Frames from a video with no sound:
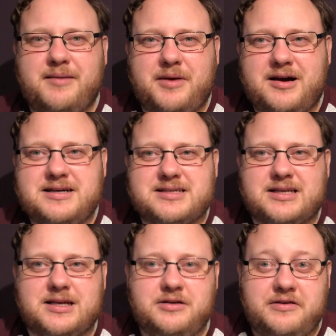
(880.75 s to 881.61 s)
My eyes are
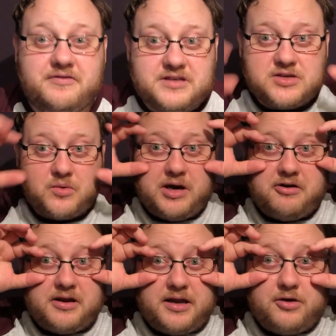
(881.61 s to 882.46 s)
going to go even
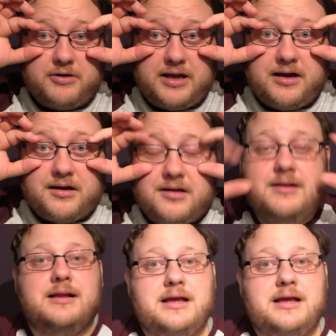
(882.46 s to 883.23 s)
squarer than they already are.